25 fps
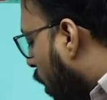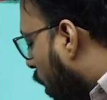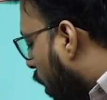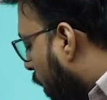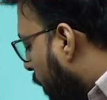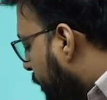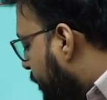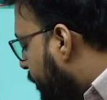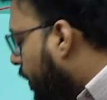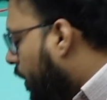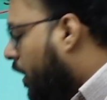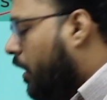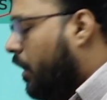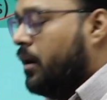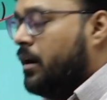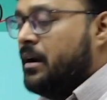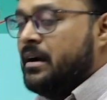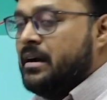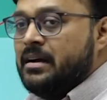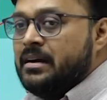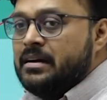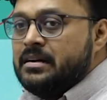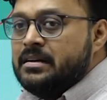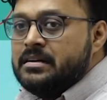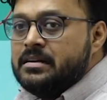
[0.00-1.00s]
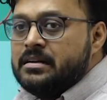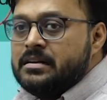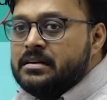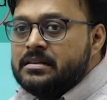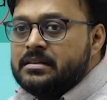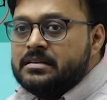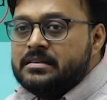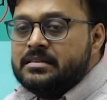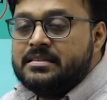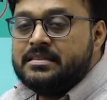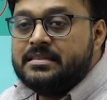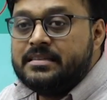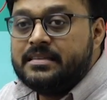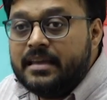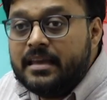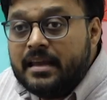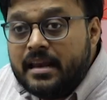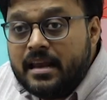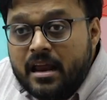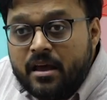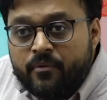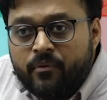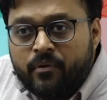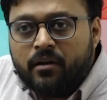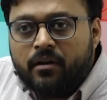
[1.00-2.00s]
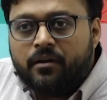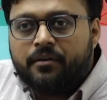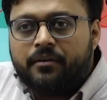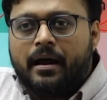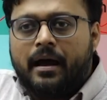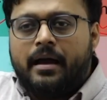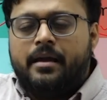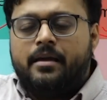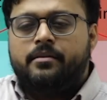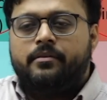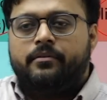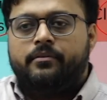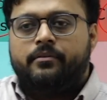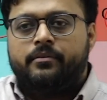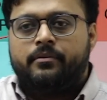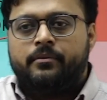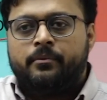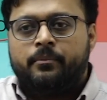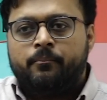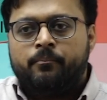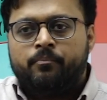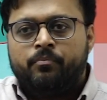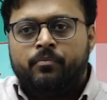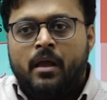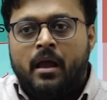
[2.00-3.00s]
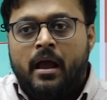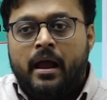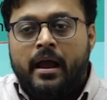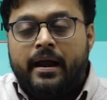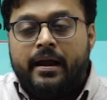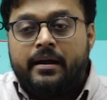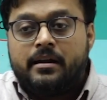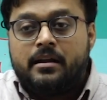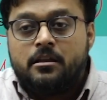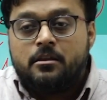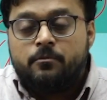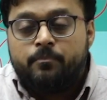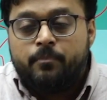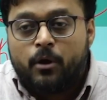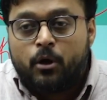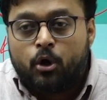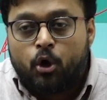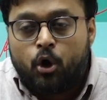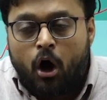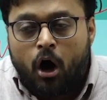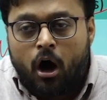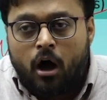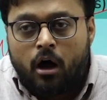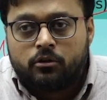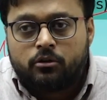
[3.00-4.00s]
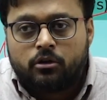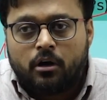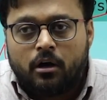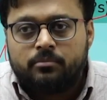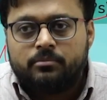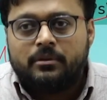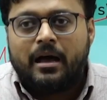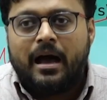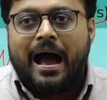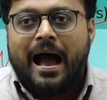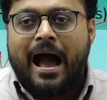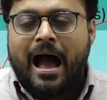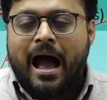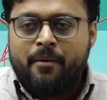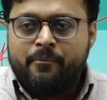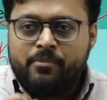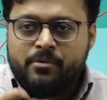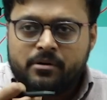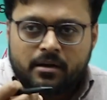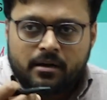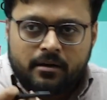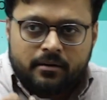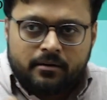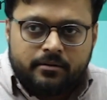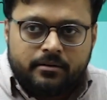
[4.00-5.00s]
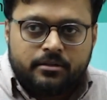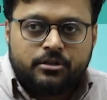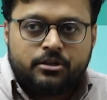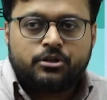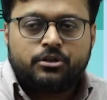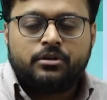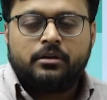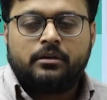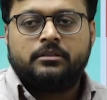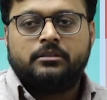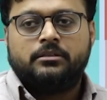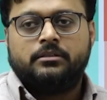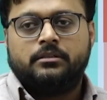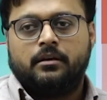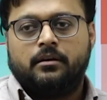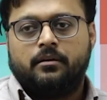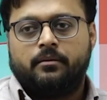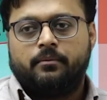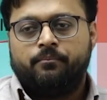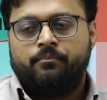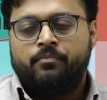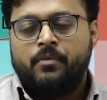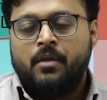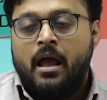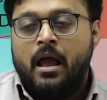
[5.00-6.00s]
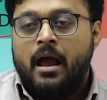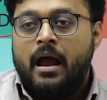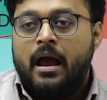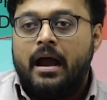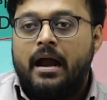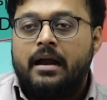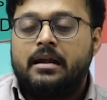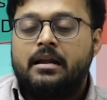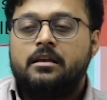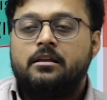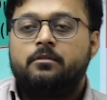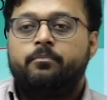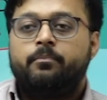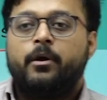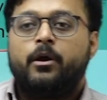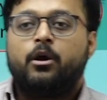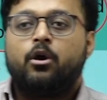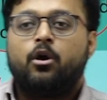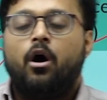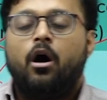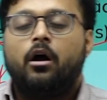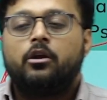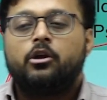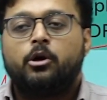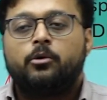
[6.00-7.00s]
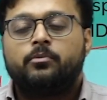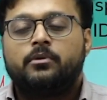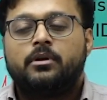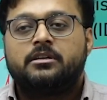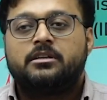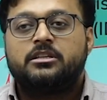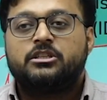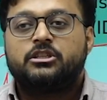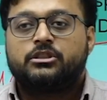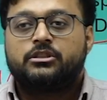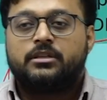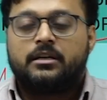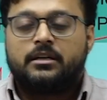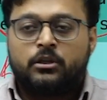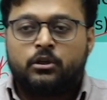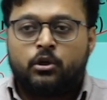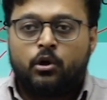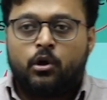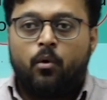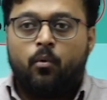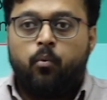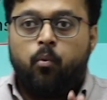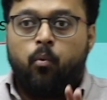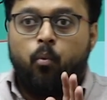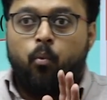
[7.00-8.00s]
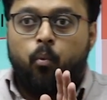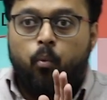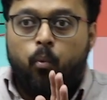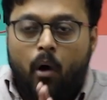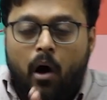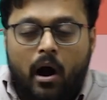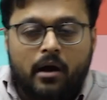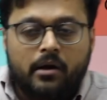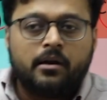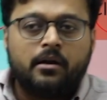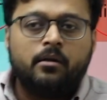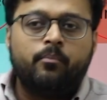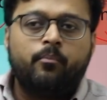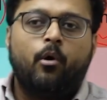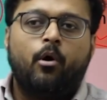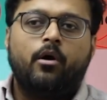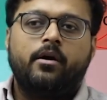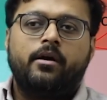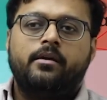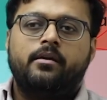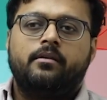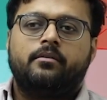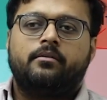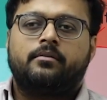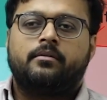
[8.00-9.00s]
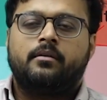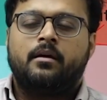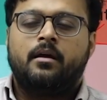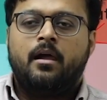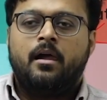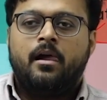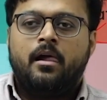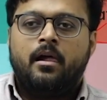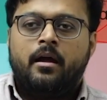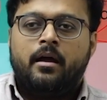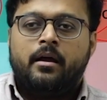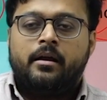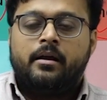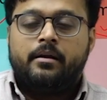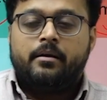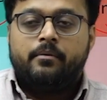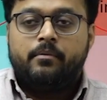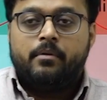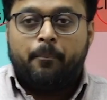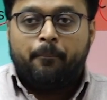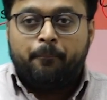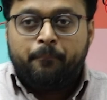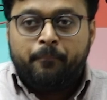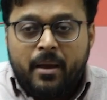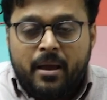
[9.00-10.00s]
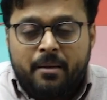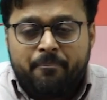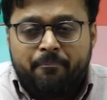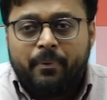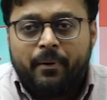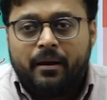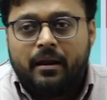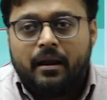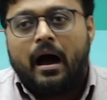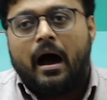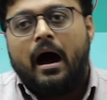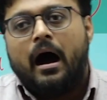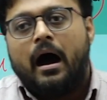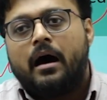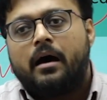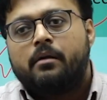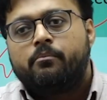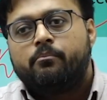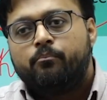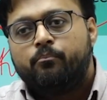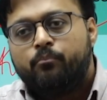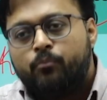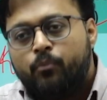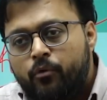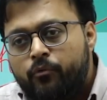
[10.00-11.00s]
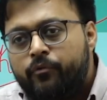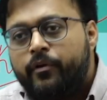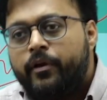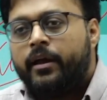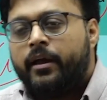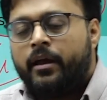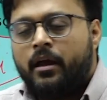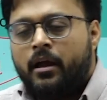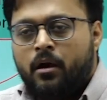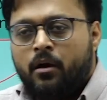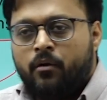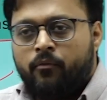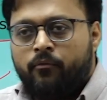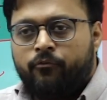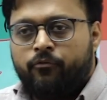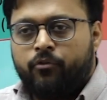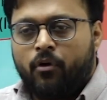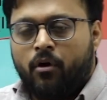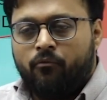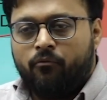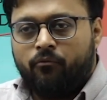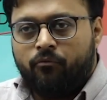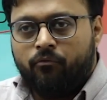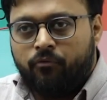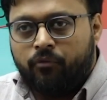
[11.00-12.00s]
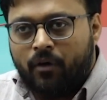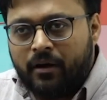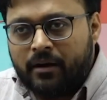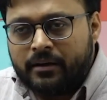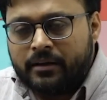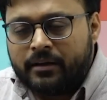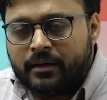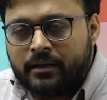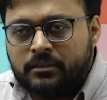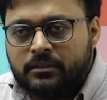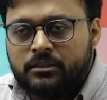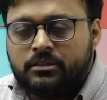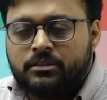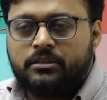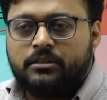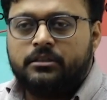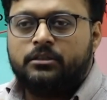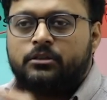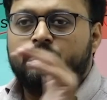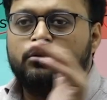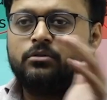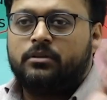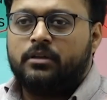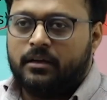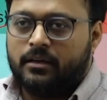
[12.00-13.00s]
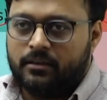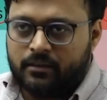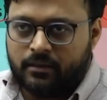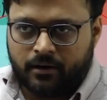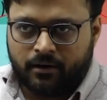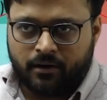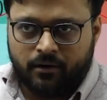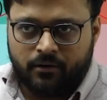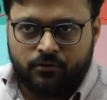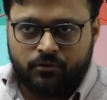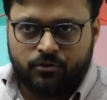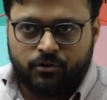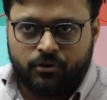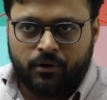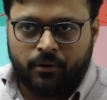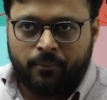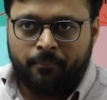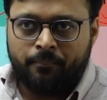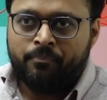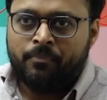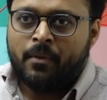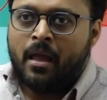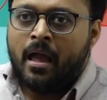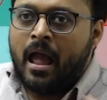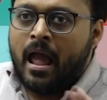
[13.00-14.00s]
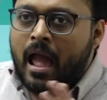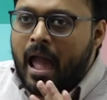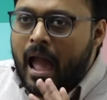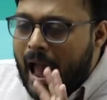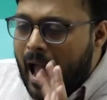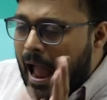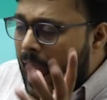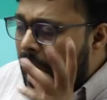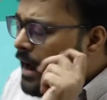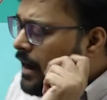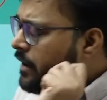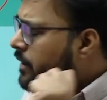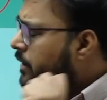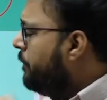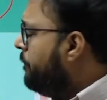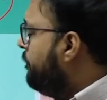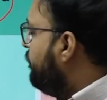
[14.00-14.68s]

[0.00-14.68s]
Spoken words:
of the sea level rise. It is because of the habitat destruction. It is because of the destruction of water bodies. The people are moving from one country to another country. And